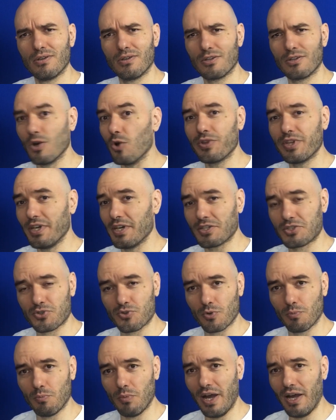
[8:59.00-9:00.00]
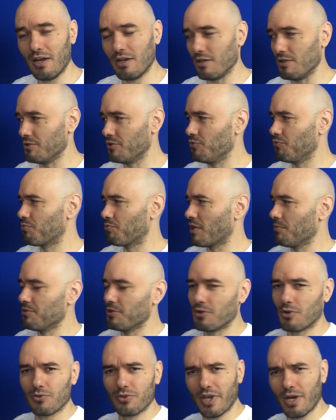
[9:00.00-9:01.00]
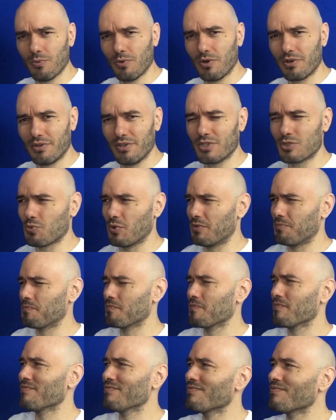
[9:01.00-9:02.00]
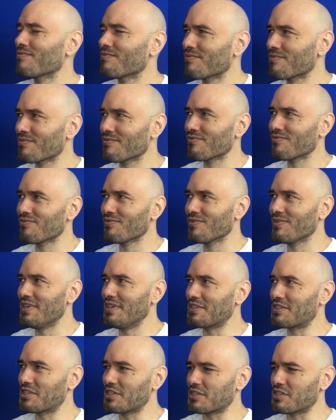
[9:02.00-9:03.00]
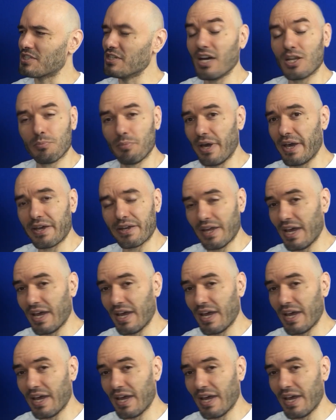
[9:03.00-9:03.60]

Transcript: Go the extra mile, you've probably heard that one. And this one, it's not a bad